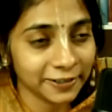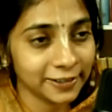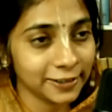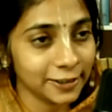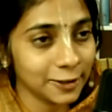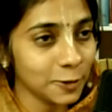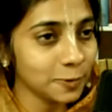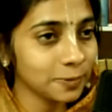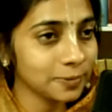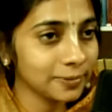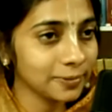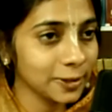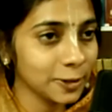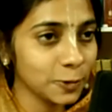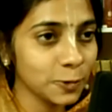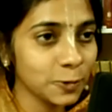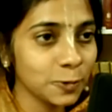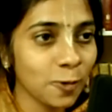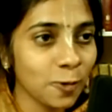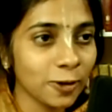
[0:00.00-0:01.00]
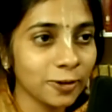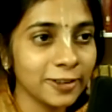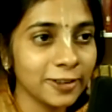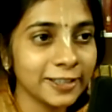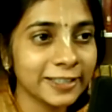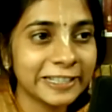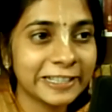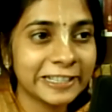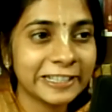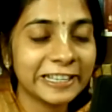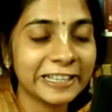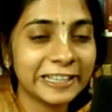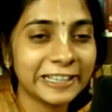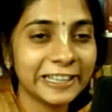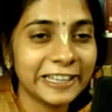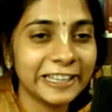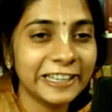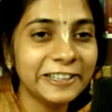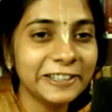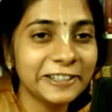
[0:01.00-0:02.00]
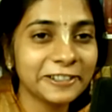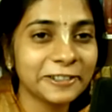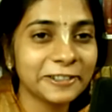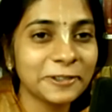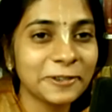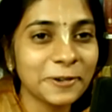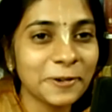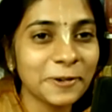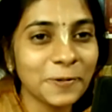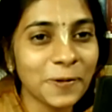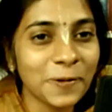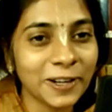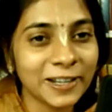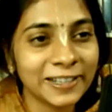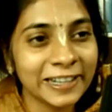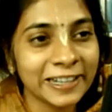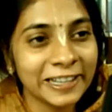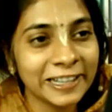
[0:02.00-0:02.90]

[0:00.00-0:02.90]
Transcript: The Guru always is eager to know what